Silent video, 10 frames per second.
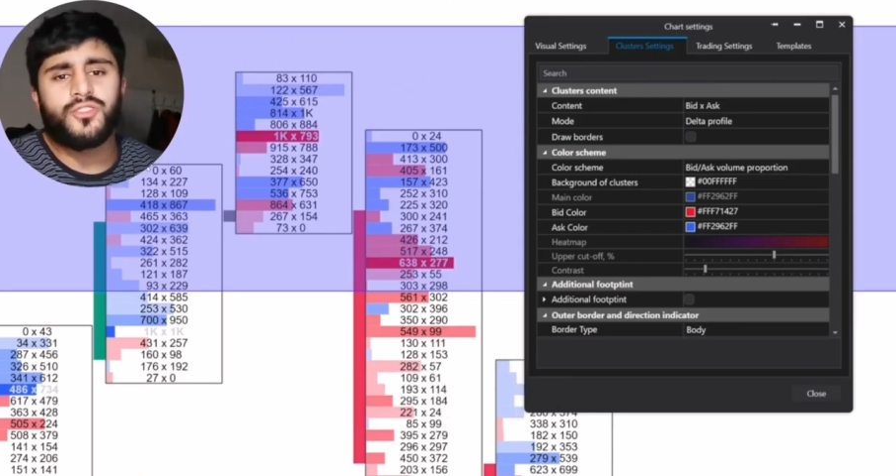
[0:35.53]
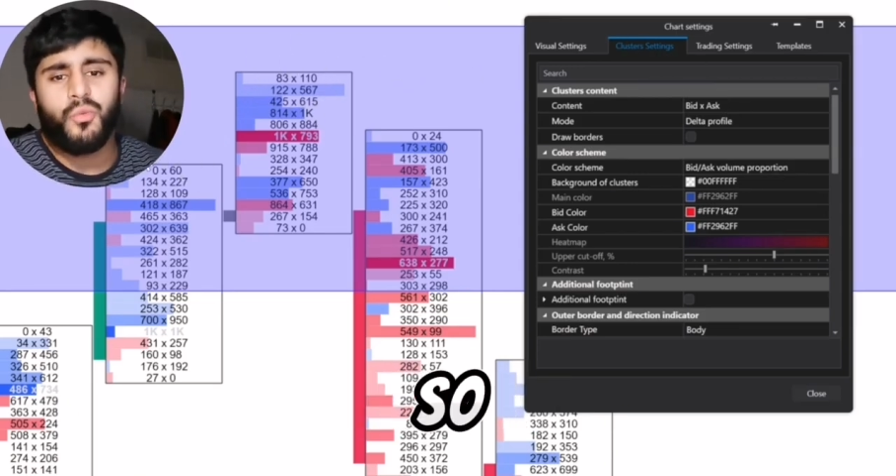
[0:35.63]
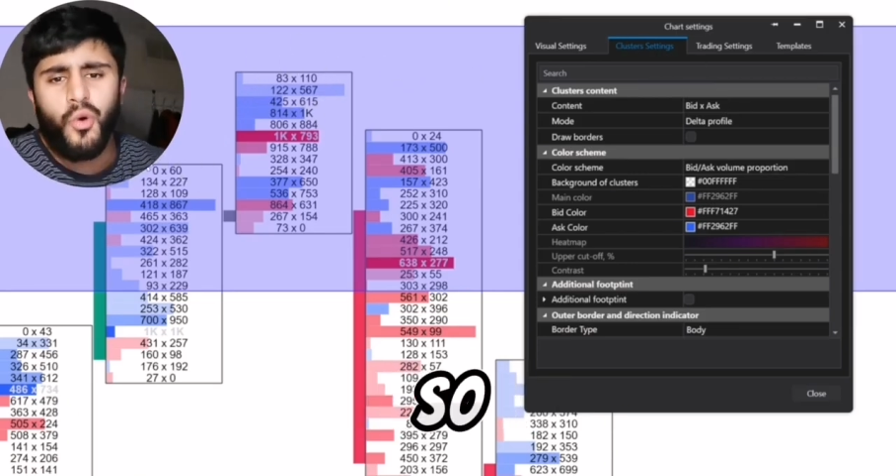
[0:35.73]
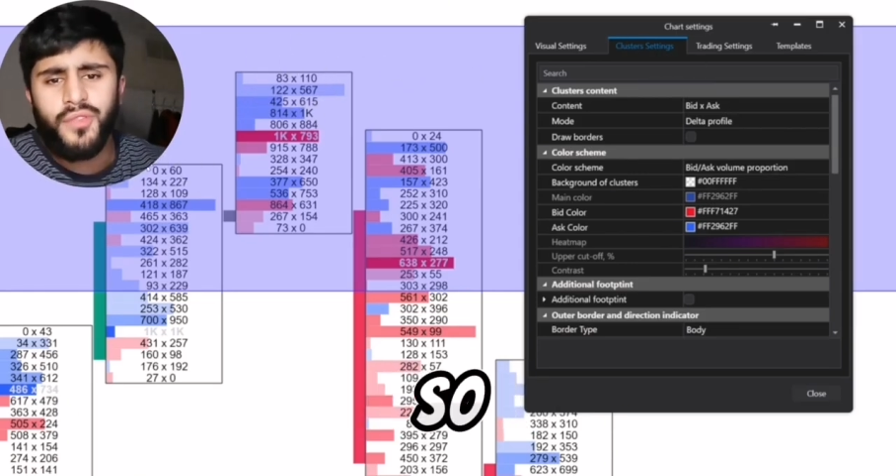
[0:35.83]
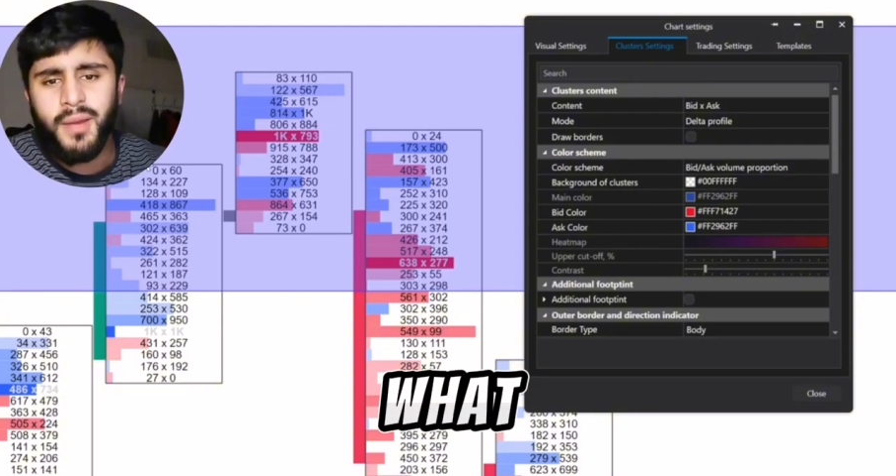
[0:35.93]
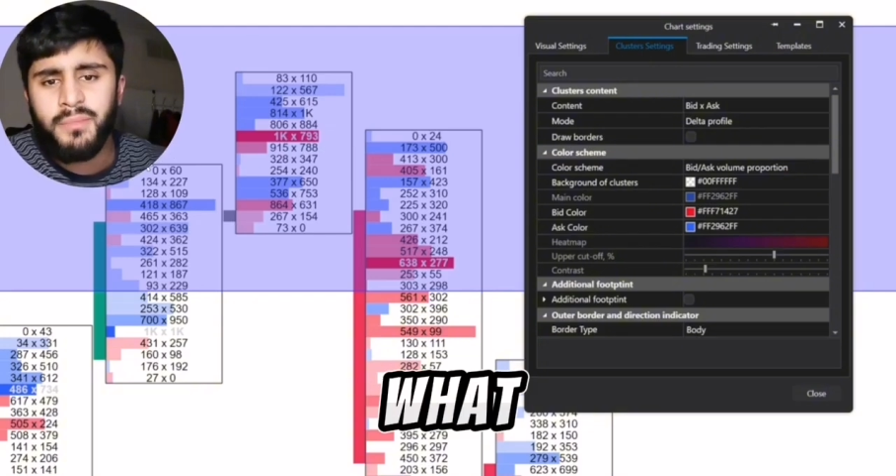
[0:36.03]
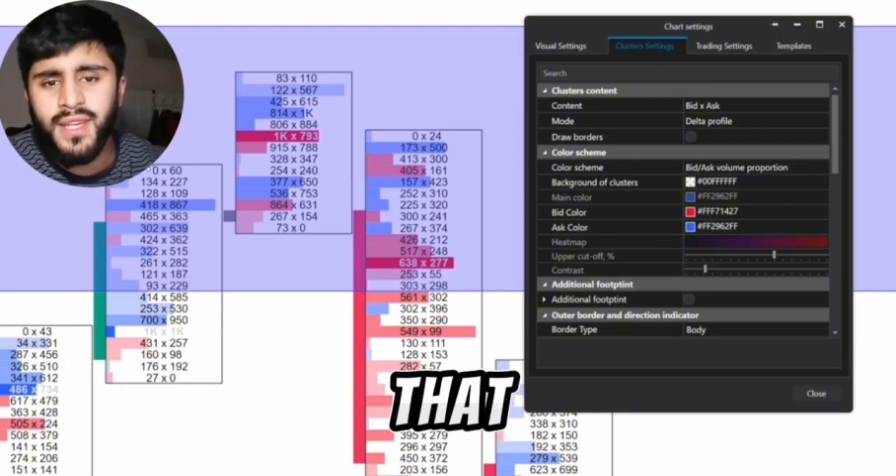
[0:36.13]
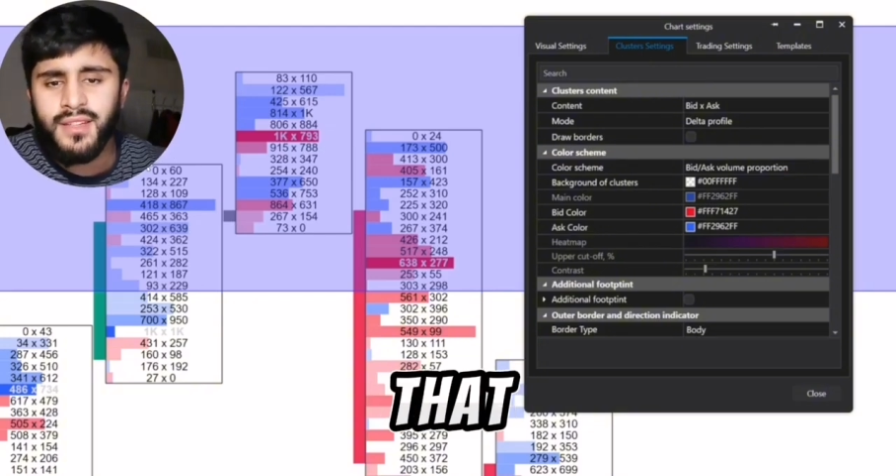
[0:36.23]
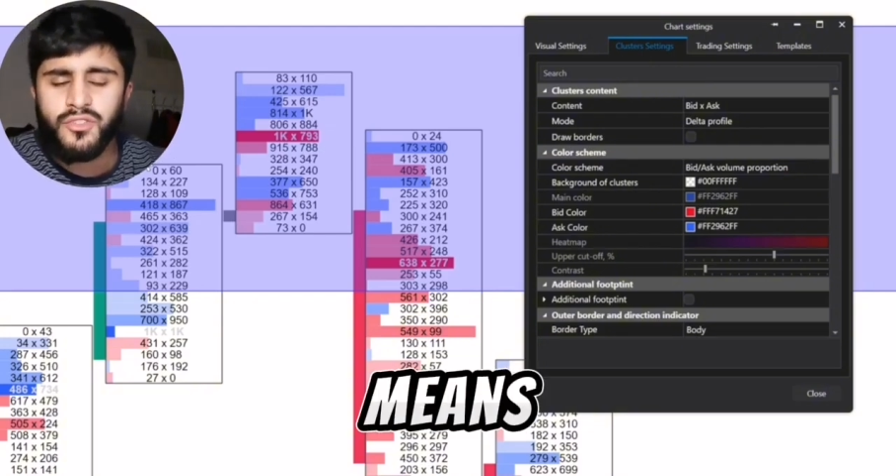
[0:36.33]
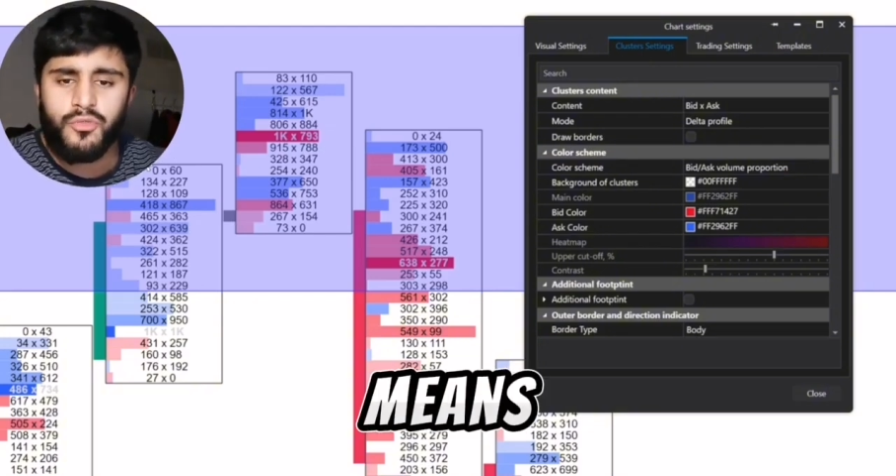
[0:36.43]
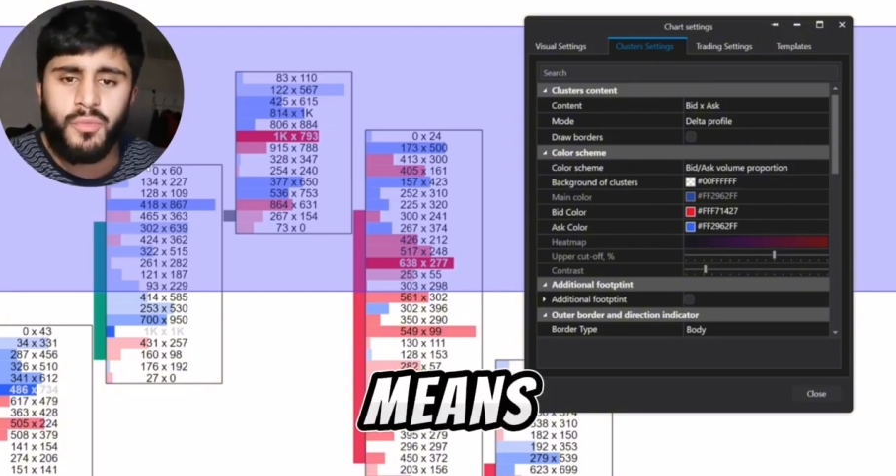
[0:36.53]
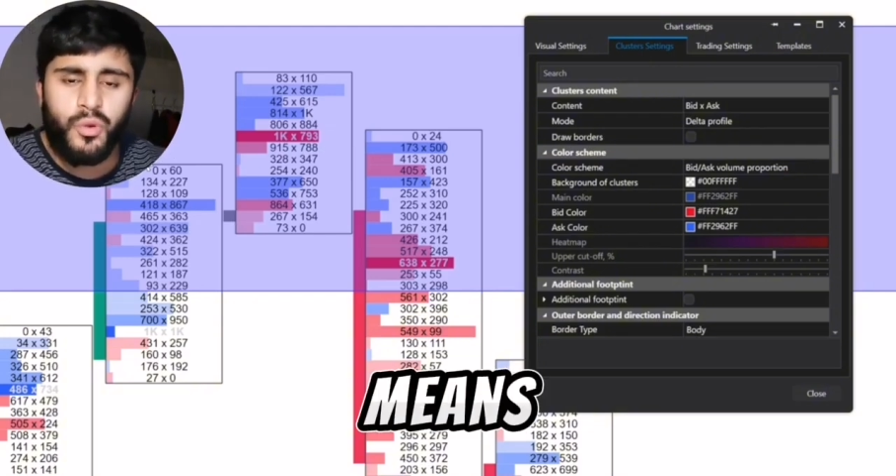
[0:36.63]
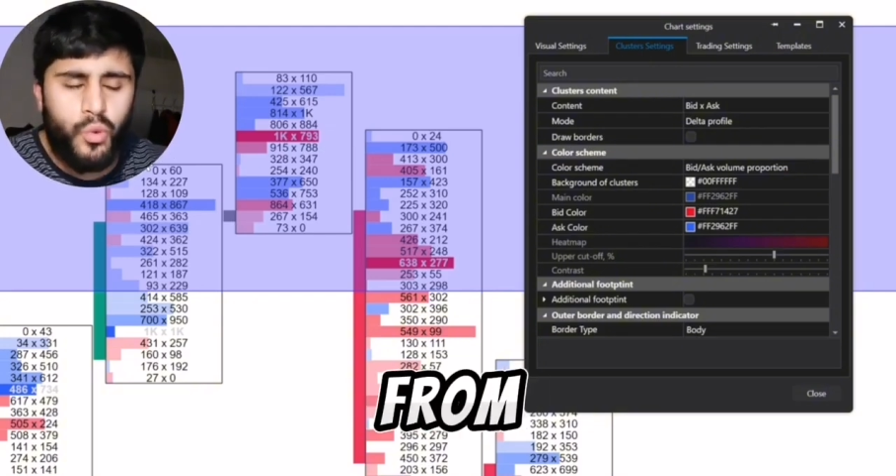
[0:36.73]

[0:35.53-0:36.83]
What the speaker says: So what that means from an